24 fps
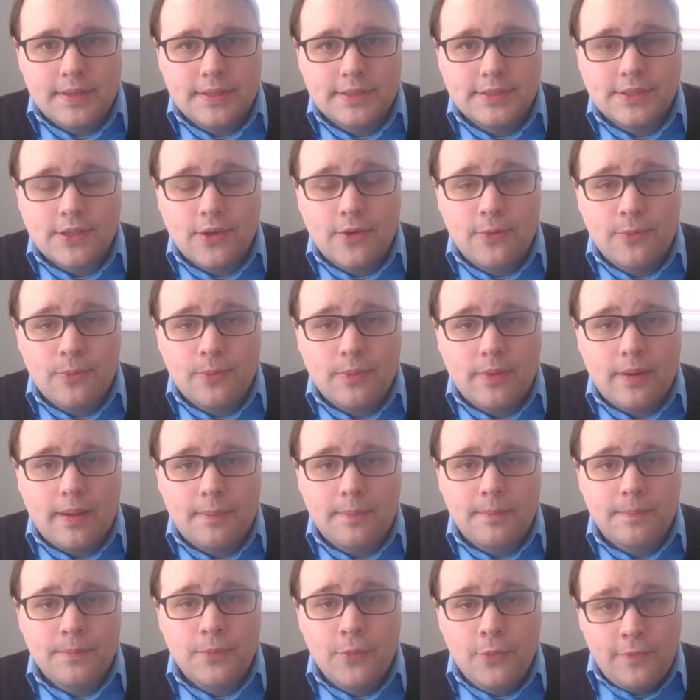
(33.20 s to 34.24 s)
So
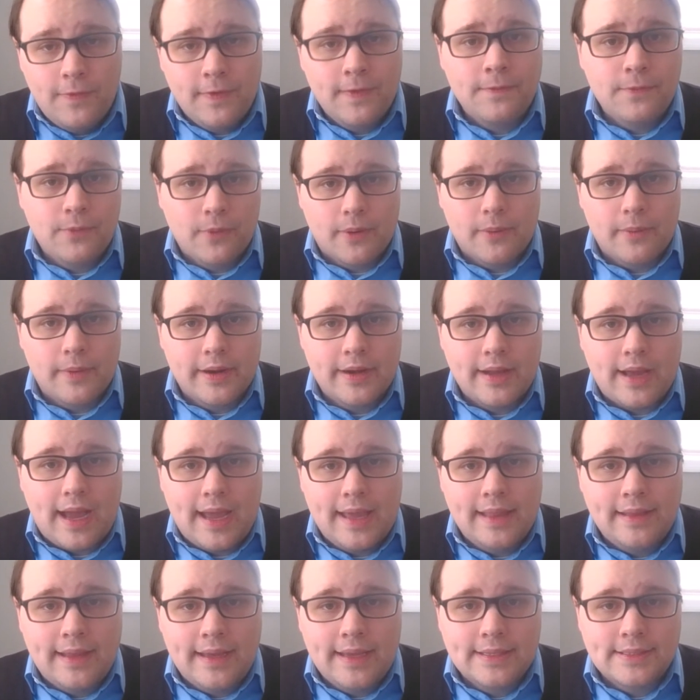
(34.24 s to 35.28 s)
moving forward,
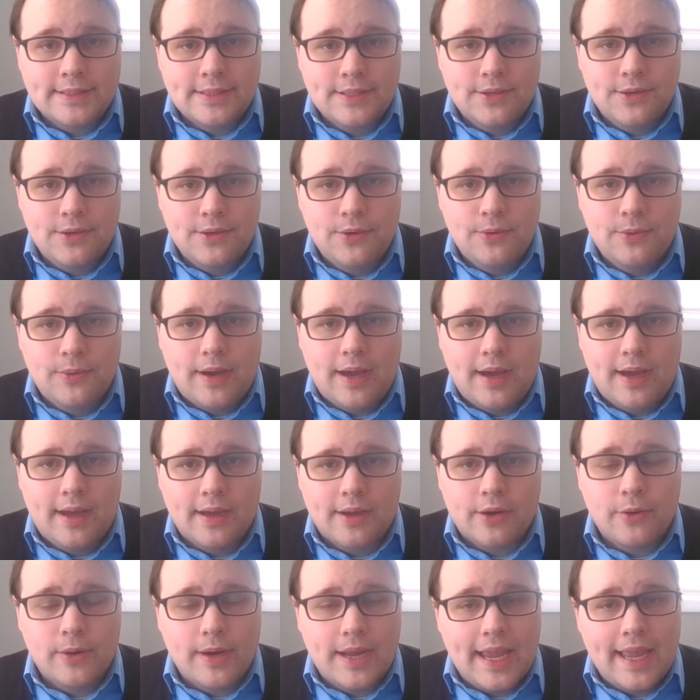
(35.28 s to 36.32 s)
I like to
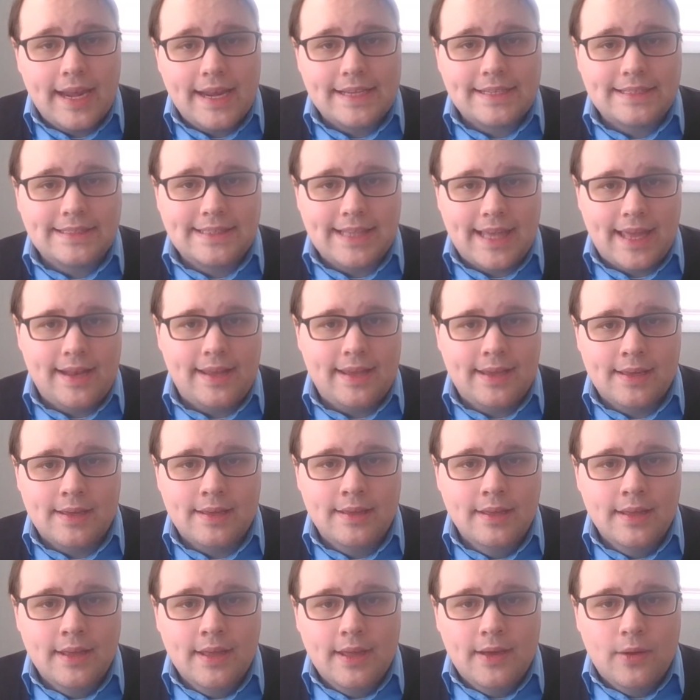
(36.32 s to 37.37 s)
create a
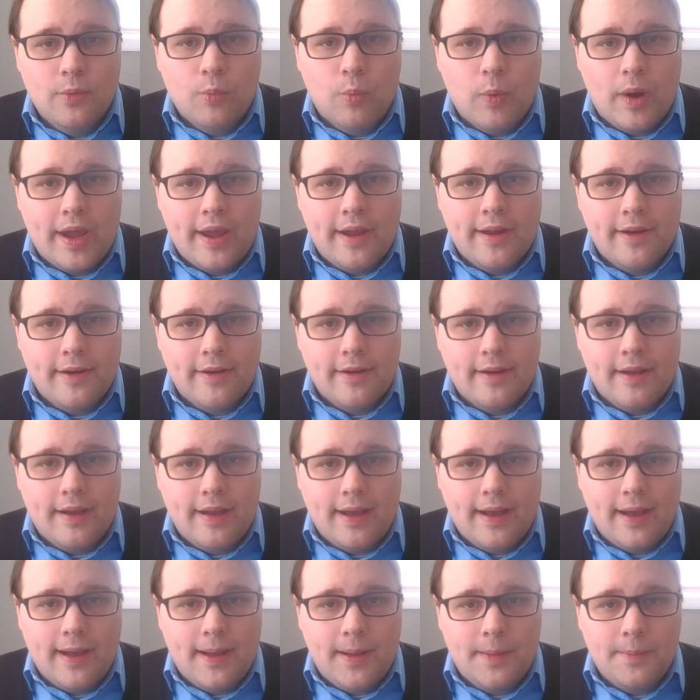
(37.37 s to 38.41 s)
setting where
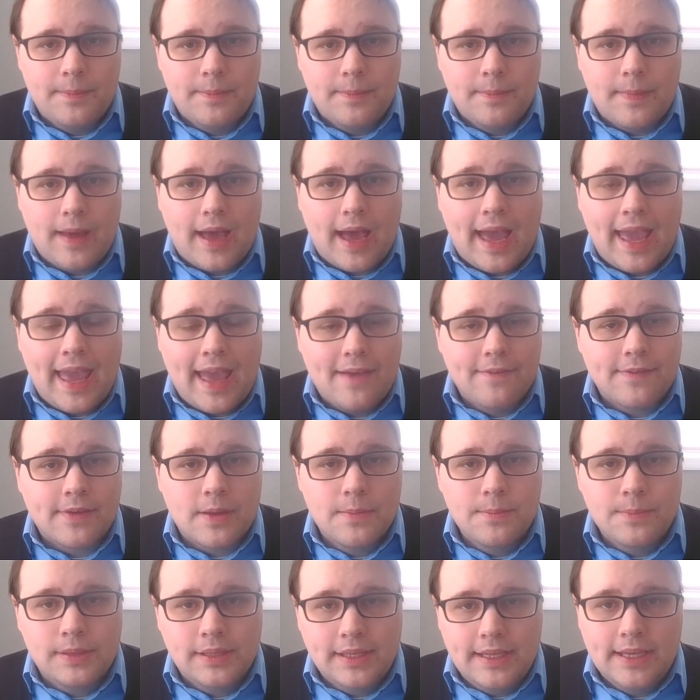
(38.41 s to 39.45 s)
I have
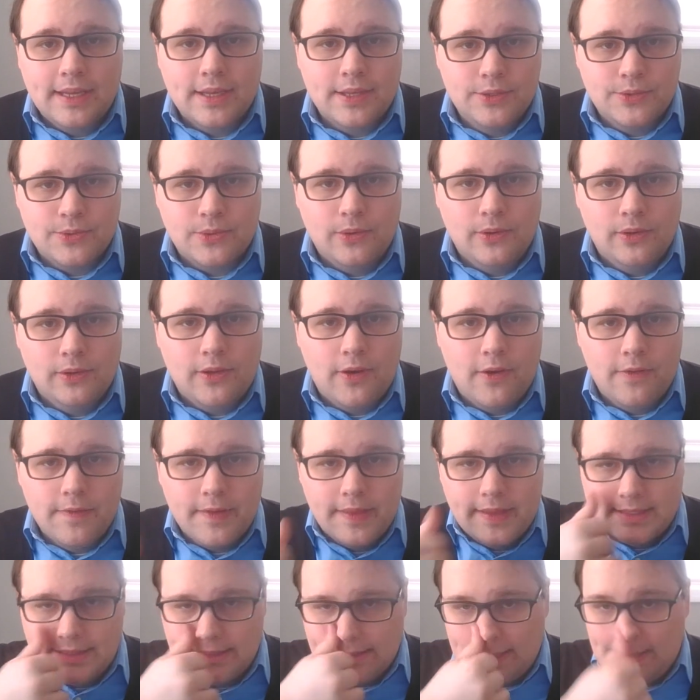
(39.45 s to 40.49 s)
complete control
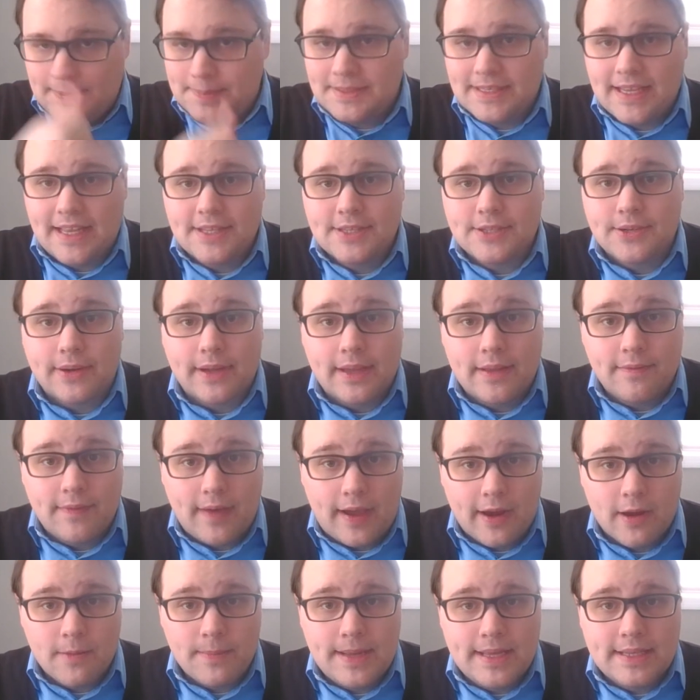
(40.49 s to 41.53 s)
over the sleep sensory
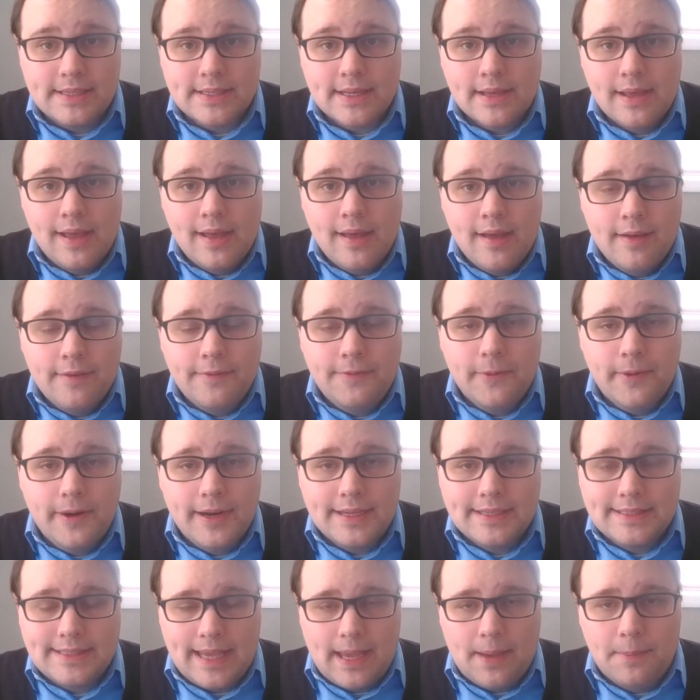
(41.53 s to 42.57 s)
environment. For
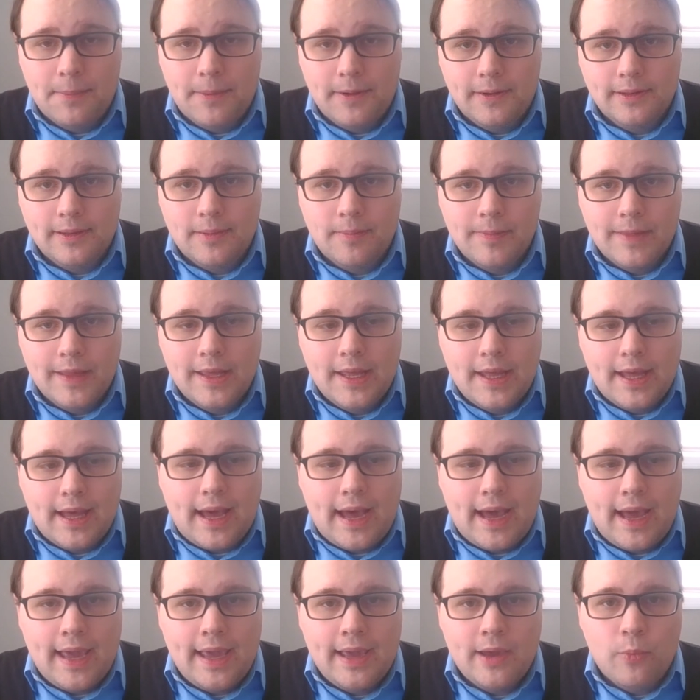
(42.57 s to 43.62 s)
example,
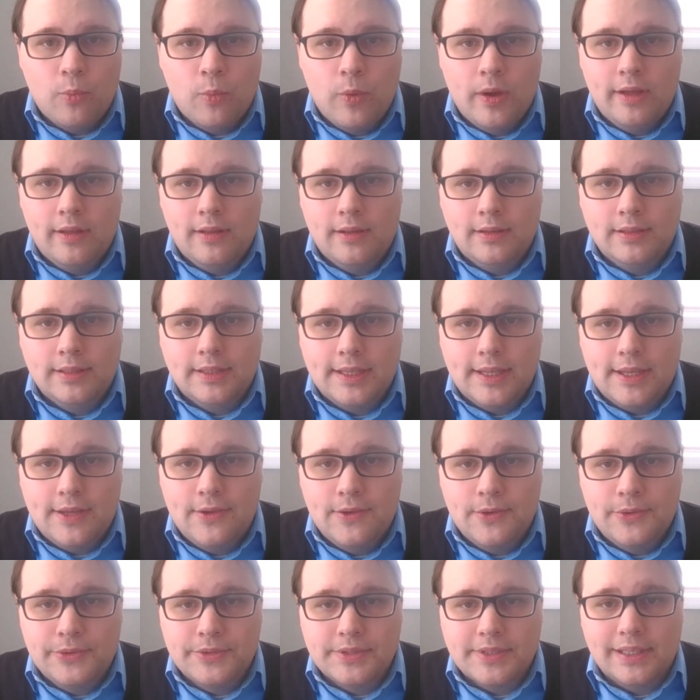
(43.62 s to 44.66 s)
I will
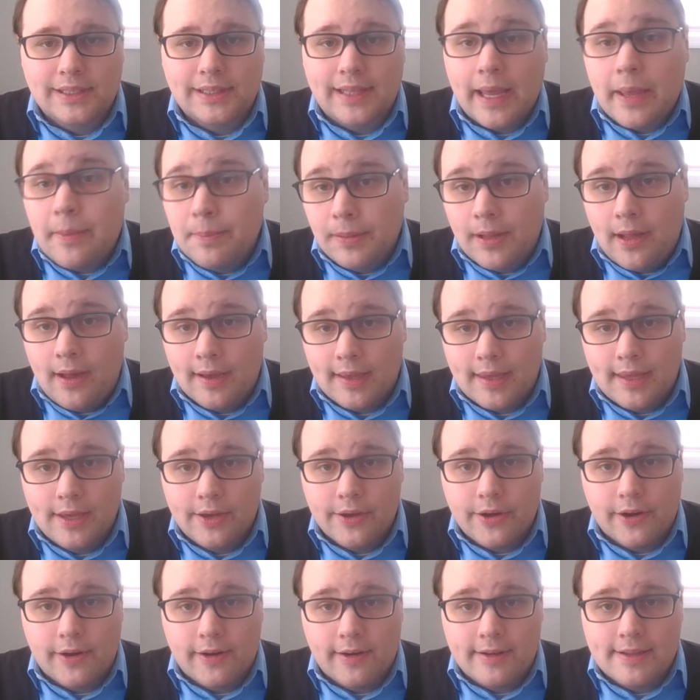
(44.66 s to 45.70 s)
use light
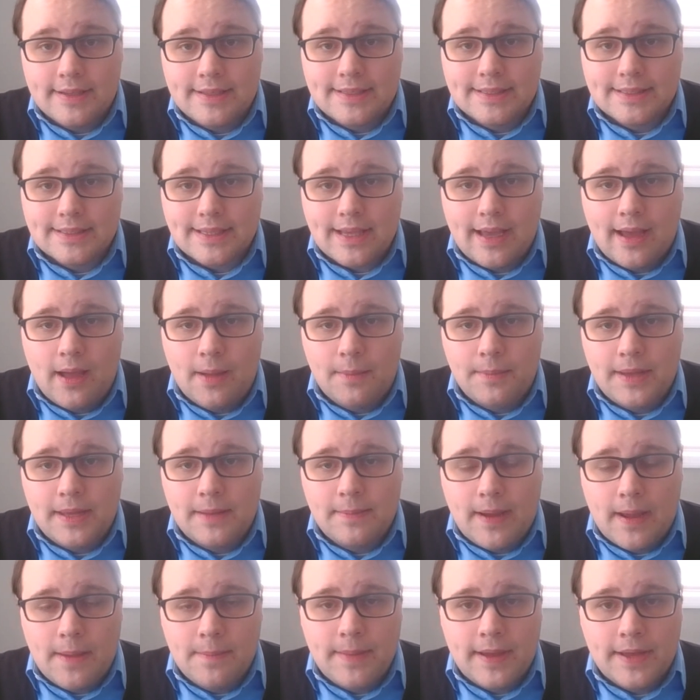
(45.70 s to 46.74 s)
blocking curtains
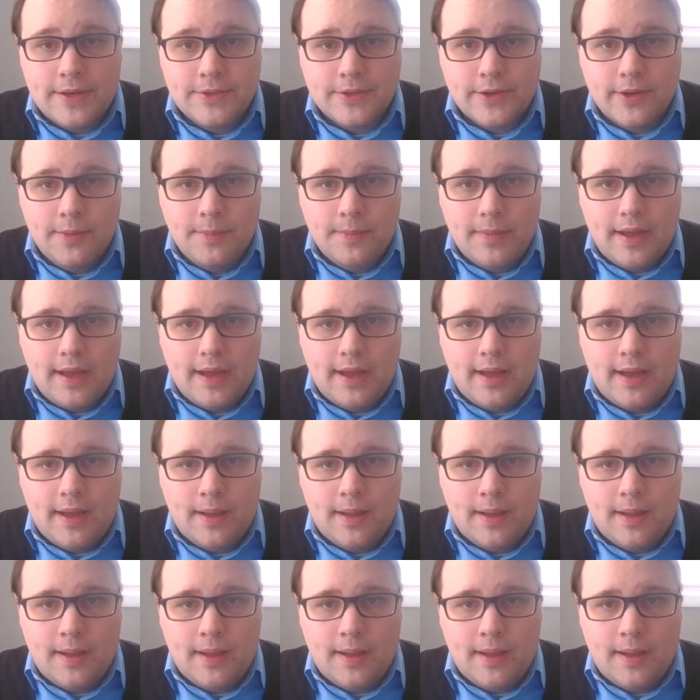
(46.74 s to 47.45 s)
in my bedroom,